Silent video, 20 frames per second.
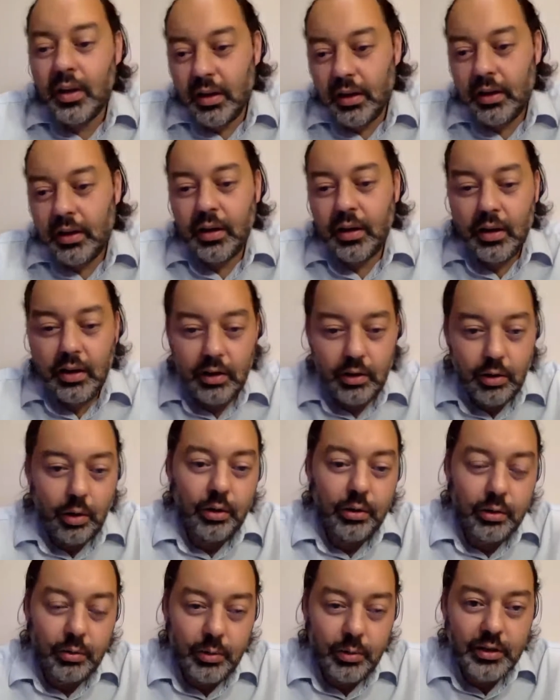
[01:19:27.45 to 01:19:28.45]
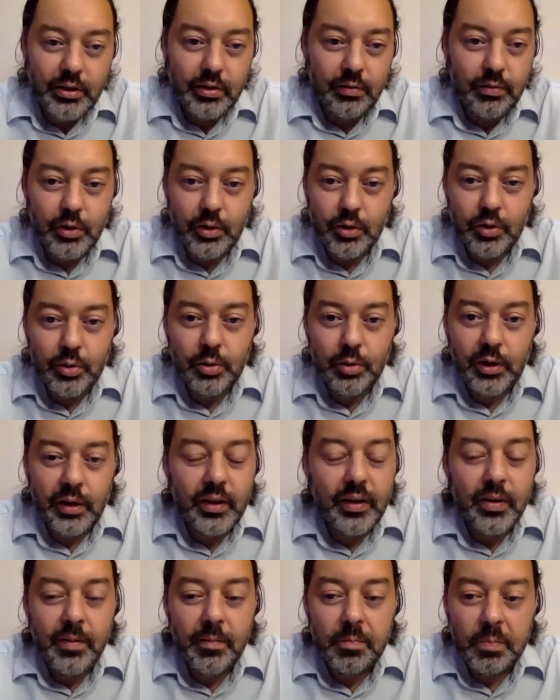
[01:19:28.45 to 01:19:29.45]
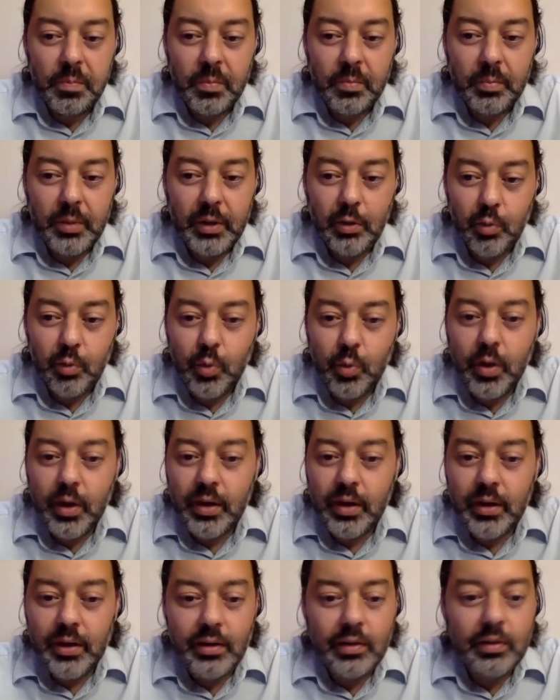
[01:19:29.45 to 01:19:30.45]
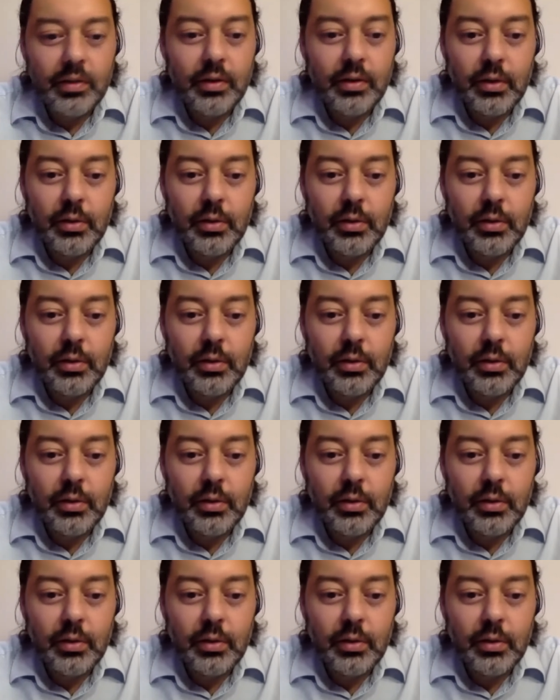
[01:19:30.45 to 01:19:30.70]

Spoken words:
and all the rest of the story. But when